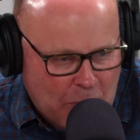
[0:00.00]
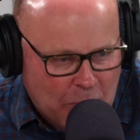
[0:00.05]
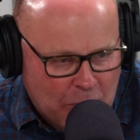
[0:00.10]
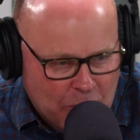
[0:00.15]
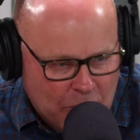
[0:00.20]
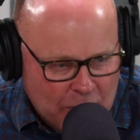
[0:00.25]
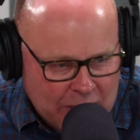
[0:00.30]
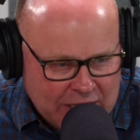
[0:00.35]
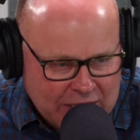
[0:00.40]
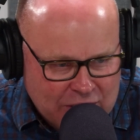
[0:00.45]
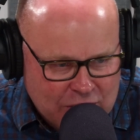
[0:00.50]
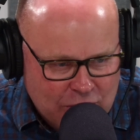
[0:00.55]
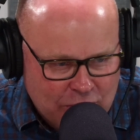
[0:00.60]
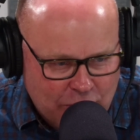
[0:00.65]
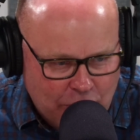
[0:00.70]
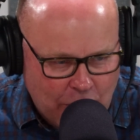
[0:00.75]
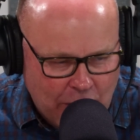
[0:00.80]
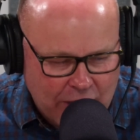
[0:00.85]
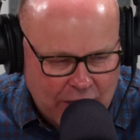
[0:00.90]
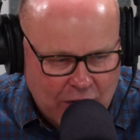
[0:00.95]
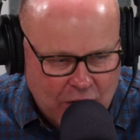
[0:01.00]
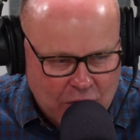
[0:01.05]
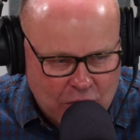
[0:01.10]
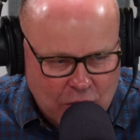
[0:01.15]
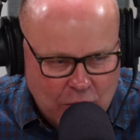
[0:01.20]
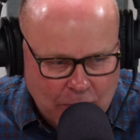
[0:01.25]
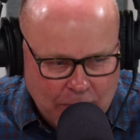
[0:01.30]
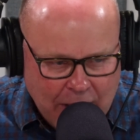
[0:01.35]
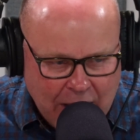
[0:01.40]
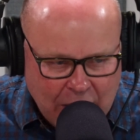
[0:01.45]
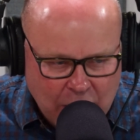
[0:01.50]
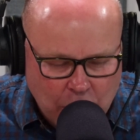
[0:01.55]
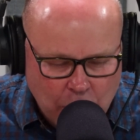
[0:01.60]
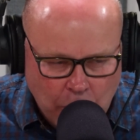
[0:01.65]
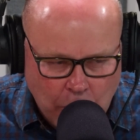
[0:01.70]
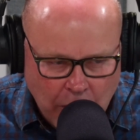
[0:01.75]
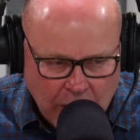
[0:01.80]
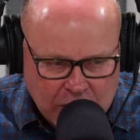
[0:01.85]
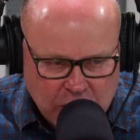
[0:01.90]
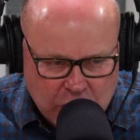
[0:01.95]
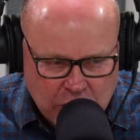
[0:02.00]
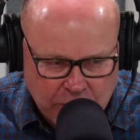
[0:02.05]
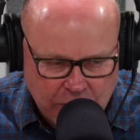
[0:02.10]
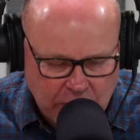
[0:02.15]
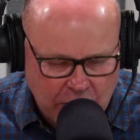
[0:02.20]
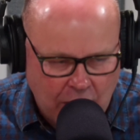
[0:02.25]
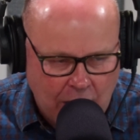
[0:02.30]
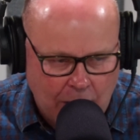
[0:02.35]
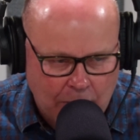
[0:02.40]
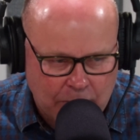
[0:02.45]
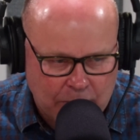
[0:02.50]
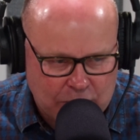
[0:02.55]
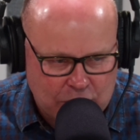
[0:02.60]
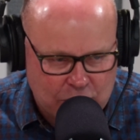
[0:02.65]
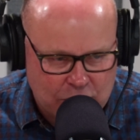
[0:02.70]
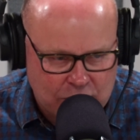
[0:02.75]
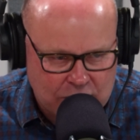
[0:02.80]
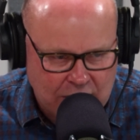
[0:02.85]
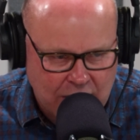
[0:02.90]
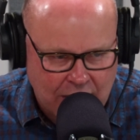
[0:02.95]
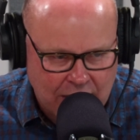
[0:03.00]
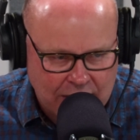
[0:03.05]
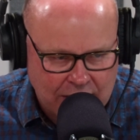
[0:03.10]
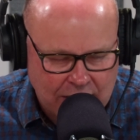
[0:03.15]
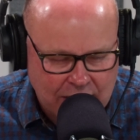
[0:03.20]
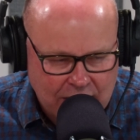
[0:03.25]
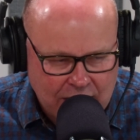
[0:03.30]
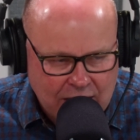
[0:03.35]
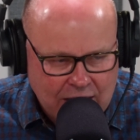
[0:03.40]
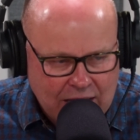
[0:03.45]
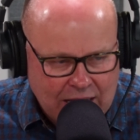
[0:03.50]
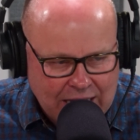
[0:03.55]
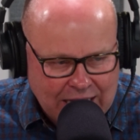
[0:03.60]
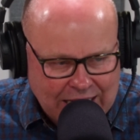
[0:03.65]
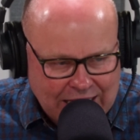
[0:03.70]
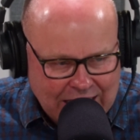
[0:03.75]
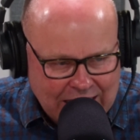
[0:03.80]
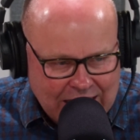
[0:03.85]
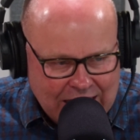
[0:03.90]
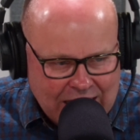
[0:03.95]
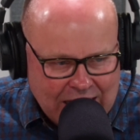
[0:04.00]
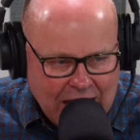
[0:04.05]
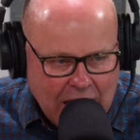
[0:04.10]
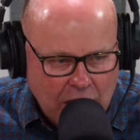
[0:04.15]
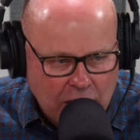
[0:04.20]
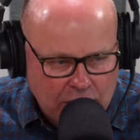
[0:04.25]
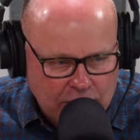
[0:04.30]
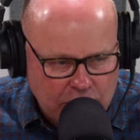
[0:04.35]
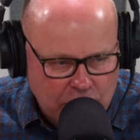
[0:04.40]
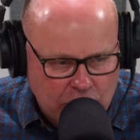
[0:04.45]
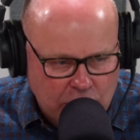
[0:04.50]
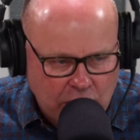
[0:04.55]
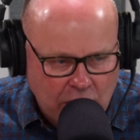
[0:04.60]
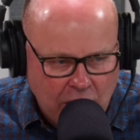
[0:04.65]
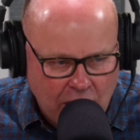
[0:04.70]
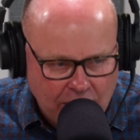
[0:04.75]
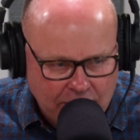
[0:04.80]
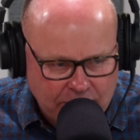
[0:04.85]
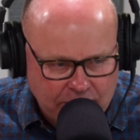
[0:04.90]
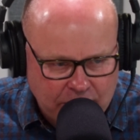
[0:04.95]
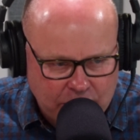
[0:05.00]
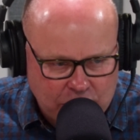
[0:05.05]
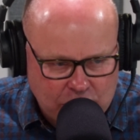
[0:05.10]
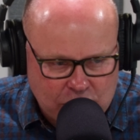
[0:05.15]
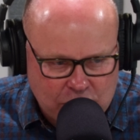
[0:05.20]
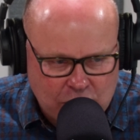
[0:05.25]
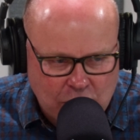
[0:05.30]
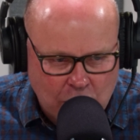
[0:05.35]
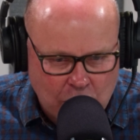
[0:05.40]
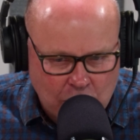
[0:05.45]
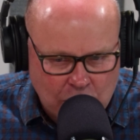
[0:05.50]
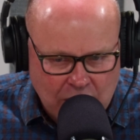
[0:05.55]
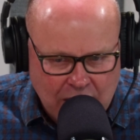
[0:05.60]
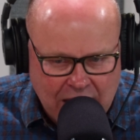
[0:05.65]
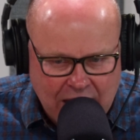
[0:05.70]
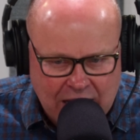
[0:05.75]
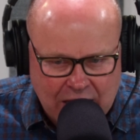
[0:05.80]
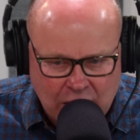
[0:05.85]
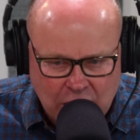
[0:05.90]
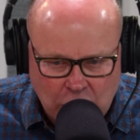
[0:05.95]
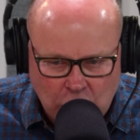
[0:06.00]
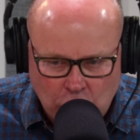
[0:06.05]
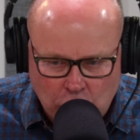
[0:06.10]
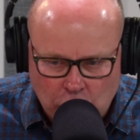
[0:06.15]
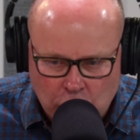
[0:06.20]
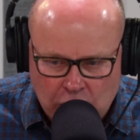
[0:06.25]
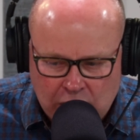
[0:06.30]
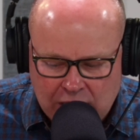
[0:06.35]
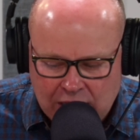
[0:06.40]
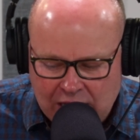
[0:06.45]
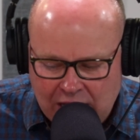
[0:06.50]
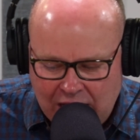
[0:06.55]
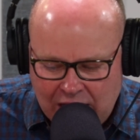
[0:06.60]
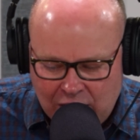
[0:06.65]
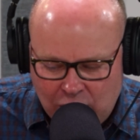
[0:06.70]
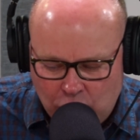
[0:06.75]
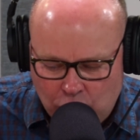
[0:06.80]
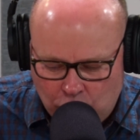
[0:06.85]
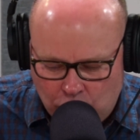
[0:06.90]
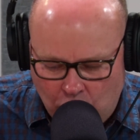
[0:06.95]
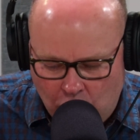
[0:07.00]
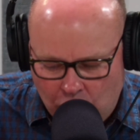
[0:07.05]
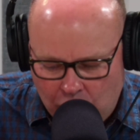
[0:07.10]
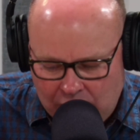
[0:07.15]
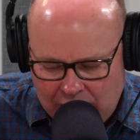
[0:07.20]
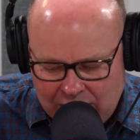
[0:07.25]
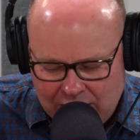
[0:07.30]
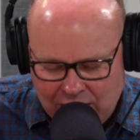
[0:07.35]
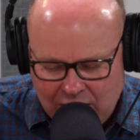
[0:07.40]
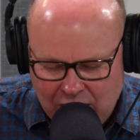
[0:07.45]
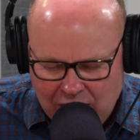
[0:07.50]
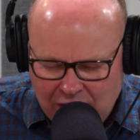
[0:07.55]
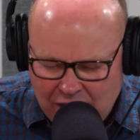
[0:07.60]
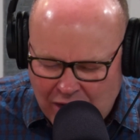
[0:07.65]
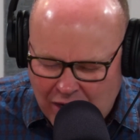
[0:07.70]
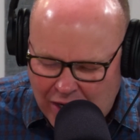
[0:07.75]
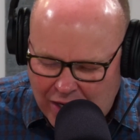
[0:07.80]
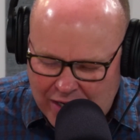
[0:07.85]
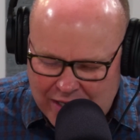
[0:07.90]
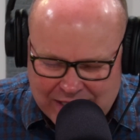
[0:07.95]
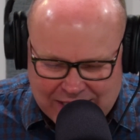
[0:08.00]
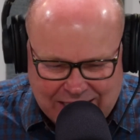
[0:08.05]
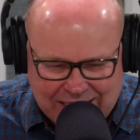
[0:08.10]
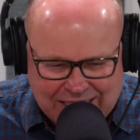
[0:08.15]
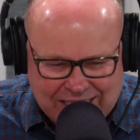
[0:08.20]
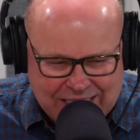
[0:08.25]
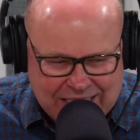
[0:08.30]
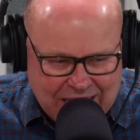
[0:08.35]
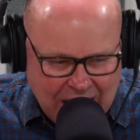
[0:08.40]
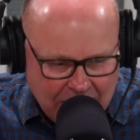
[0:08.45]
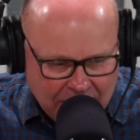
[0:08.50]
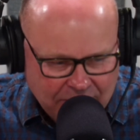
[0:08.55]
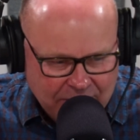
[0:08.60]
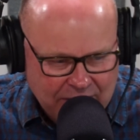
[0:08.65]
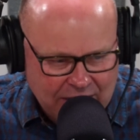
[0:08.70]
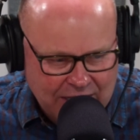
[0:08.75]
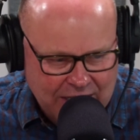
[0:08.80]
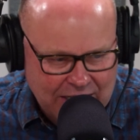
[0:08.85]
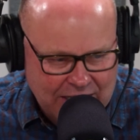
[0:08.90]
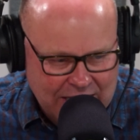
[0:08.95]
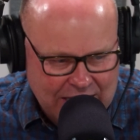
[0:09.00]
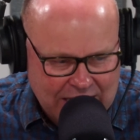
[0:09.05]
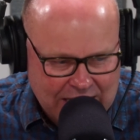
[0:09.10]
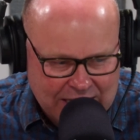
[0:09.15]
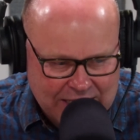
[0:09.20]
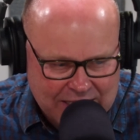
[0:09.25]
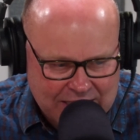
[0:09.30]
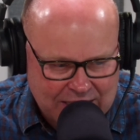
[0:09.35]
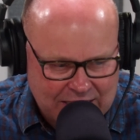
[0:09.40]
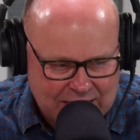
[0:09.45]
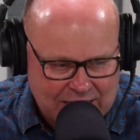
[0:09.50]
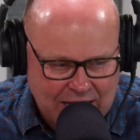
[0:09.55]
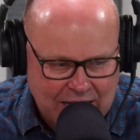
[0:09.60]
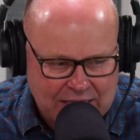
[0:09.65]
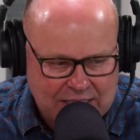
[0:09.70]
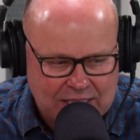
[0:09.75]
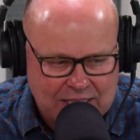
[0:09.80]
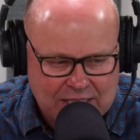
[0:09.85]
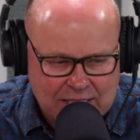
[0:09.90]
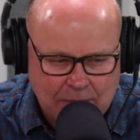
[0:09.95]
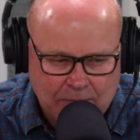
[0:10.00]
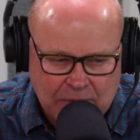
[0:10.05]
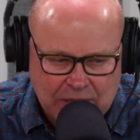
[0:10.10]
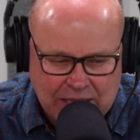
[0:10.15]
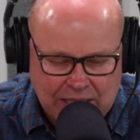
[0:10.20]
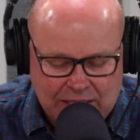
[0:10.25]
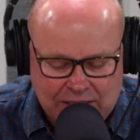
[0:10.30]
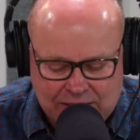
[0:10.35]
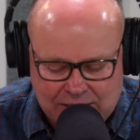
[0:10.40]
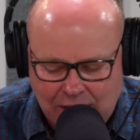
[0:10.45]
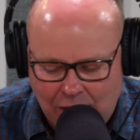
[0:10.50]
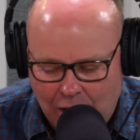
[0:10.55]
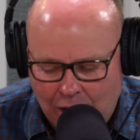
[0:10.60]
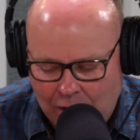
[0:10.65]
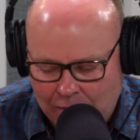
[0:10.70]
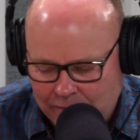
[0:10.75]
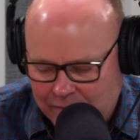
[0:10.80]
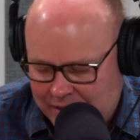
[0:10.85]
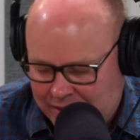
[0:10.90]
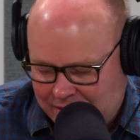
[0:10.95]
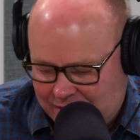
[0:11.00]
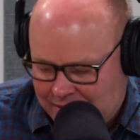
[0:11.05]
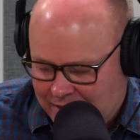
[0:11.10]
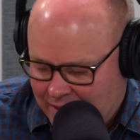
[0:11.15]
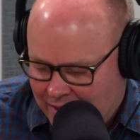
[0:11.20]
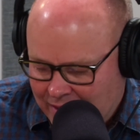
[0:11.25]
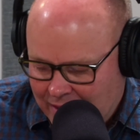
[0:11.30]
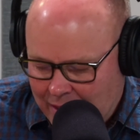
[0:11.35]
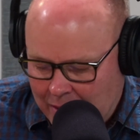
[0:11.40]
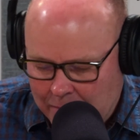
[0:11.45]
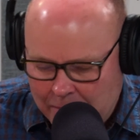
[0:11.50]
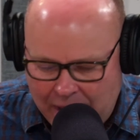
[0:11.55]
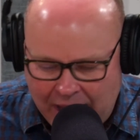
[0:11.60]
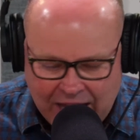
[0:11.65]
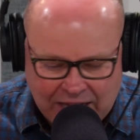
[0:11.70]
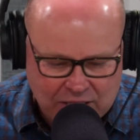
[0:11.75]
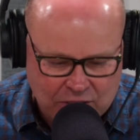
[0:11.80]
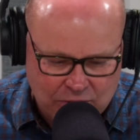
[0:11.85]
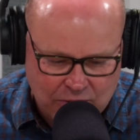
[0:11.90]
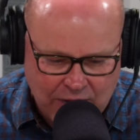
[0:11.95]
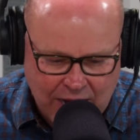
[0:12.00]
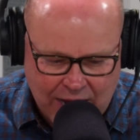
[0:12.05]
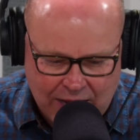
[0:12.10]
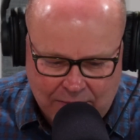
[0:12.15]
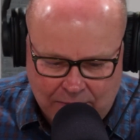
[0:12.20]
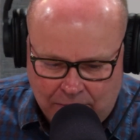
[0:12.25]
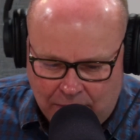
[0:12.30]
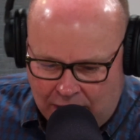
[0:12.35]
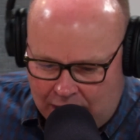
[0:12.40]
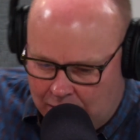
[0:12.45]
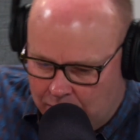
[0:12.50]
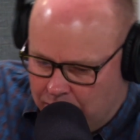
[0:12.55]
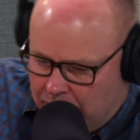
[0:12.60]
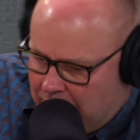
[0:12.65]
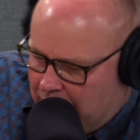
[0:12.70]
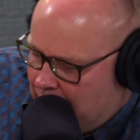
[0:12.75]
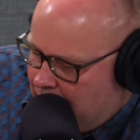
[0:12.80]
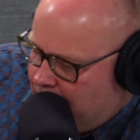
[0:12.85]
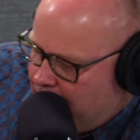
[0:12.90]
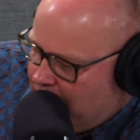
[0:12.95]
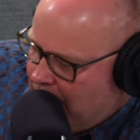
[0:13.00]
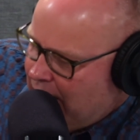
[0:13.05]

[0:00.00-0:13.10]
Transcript: rings you've won, no matter what you've accomplished or done, getting out of your comfort zone and learning and growing is a definite key to success and something that Tom is a master at, in my opinion.